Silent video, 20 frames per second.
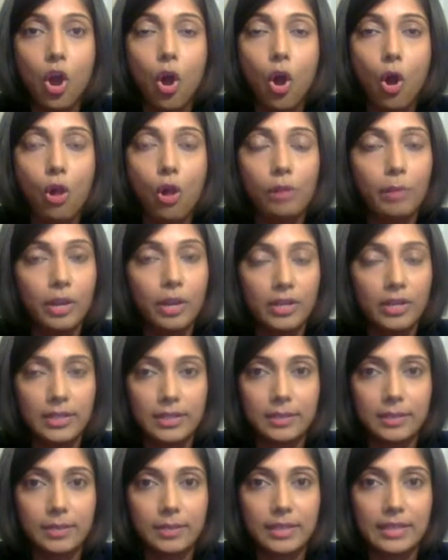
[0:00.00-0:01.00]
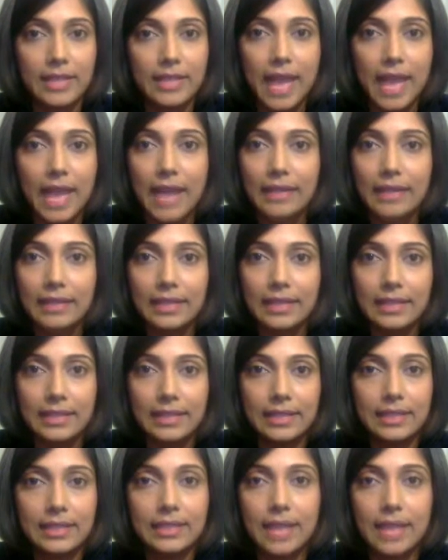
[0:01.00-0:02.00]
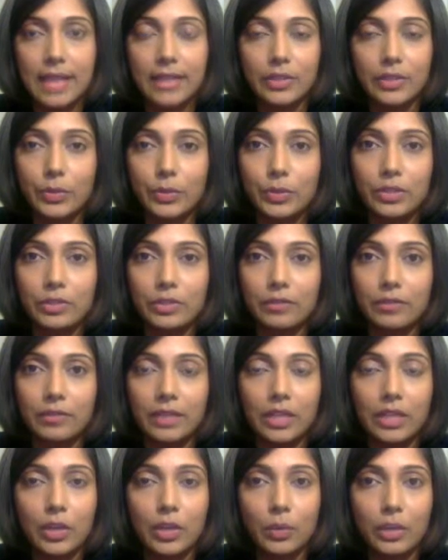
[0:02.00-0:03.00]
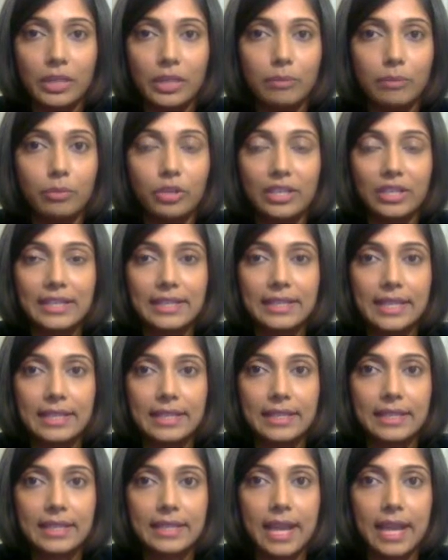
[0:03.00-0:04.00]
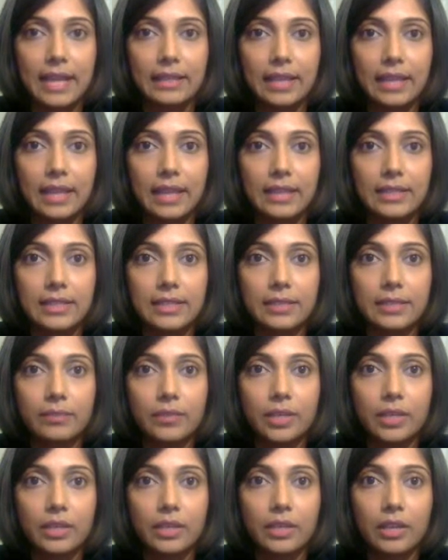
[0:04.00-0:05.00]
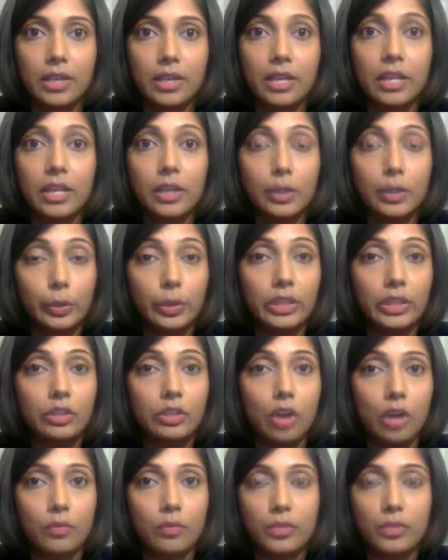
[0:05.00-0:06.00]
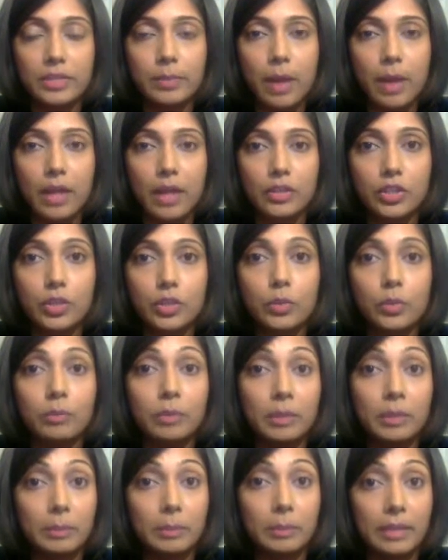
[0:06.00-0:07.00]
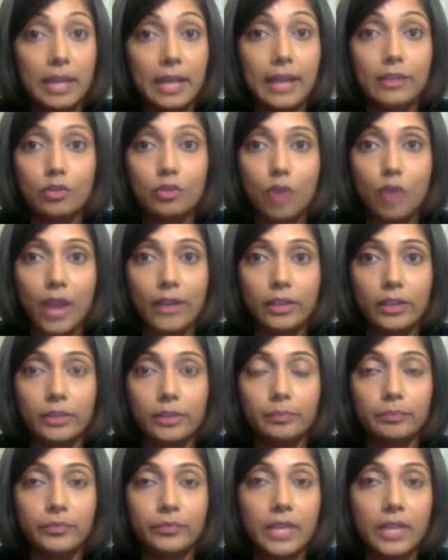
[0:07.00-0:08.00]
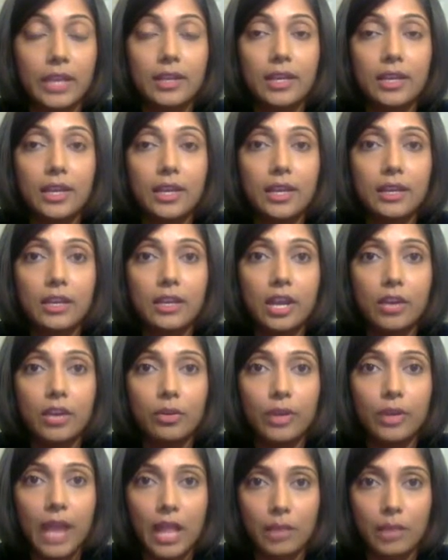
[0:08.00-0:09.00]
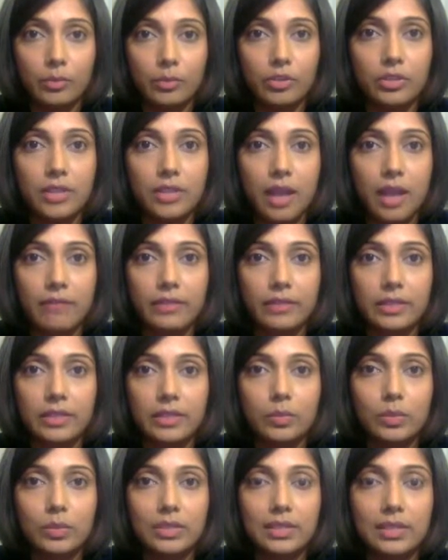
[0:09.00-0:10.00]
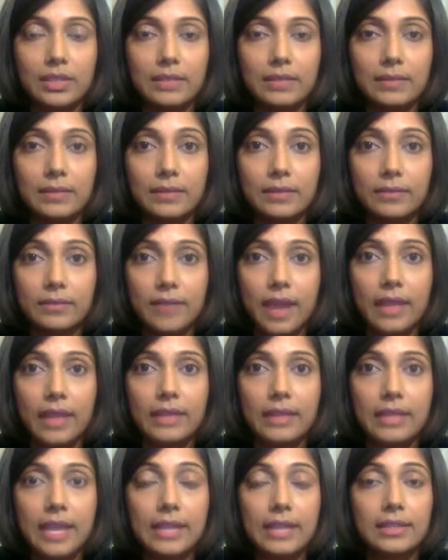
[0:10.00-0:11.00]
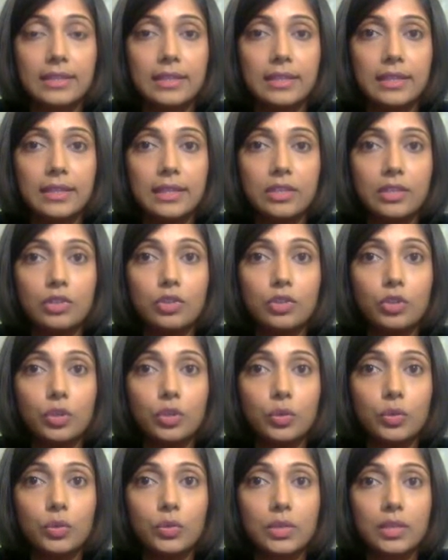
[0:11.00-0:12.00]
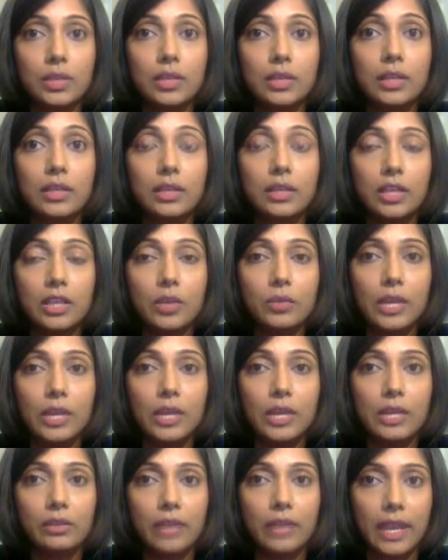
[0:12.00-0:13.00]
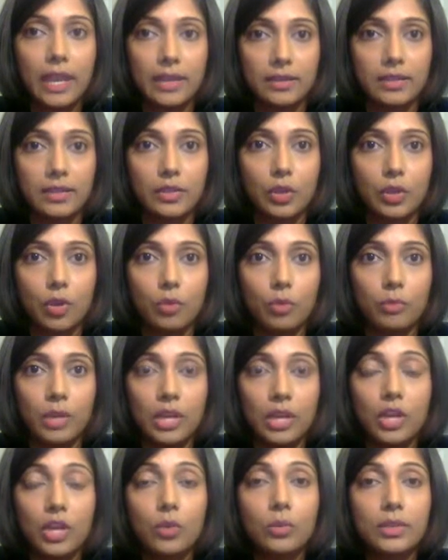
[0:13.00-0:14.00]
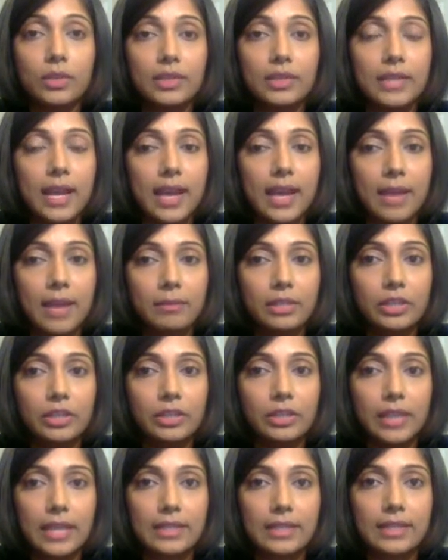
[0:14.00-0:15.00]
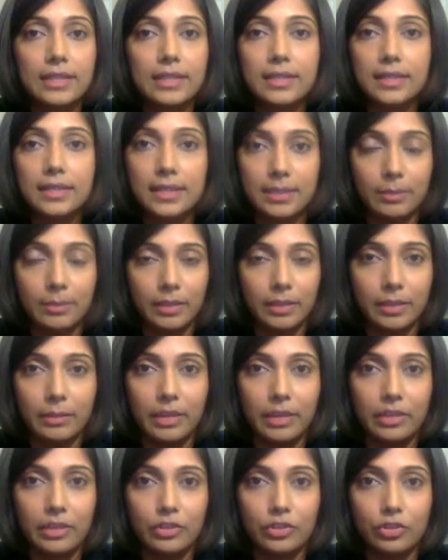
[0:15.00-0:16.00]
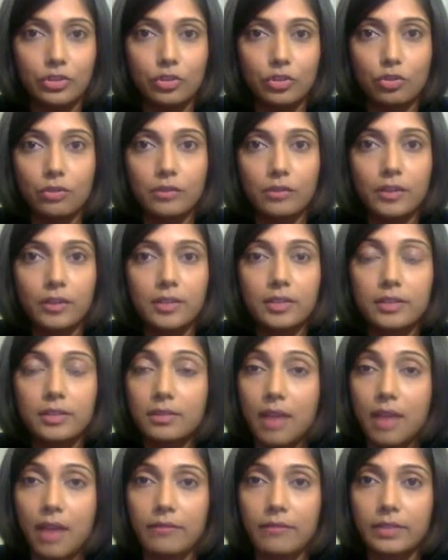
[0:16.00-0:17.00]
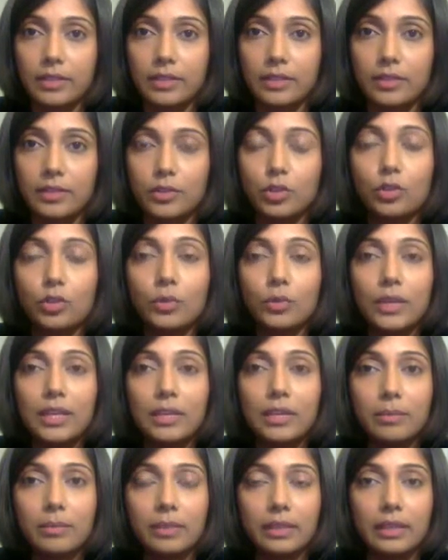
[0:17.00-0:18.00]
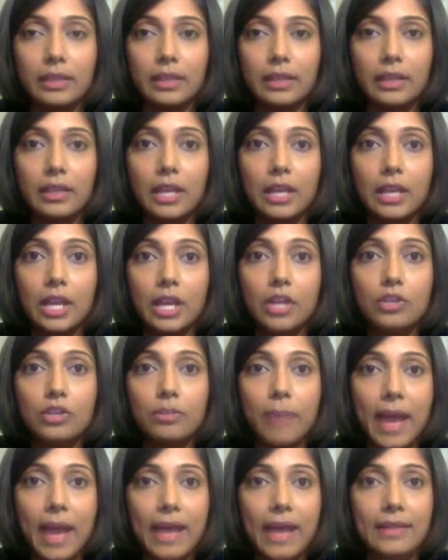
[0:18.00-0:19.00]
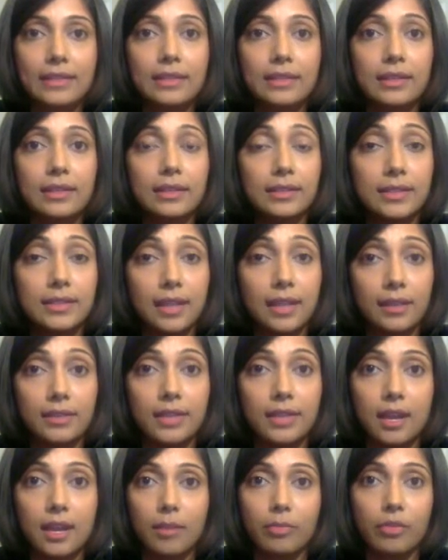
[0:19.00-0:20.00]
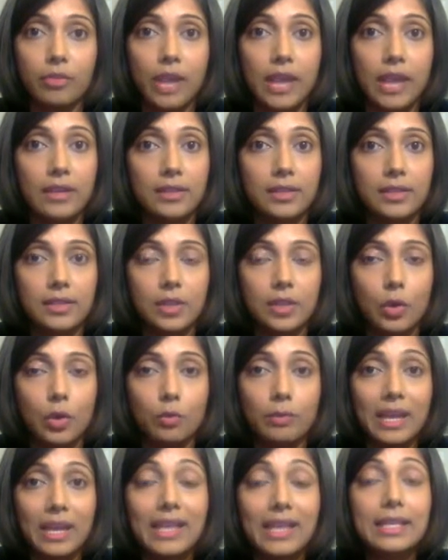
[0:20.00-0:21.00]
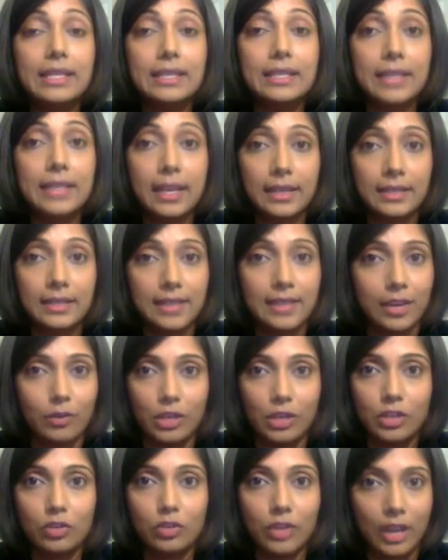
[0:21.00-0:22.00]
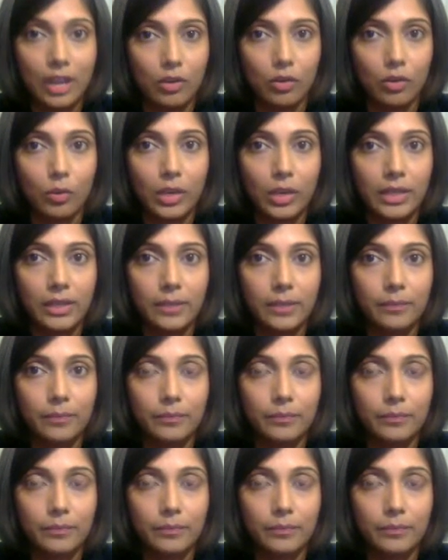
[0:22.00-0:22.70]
All participants had an incident diagnosis of EOE per consensus guidelines, including non-response to a PPI trial. Narrow caliber esophagus was defined as the need to use a neonatal endoscope with a diameter less than 6 millimeters to traverse the esophagus due to inability to pass an adult upper endoscope secondary to narrowing.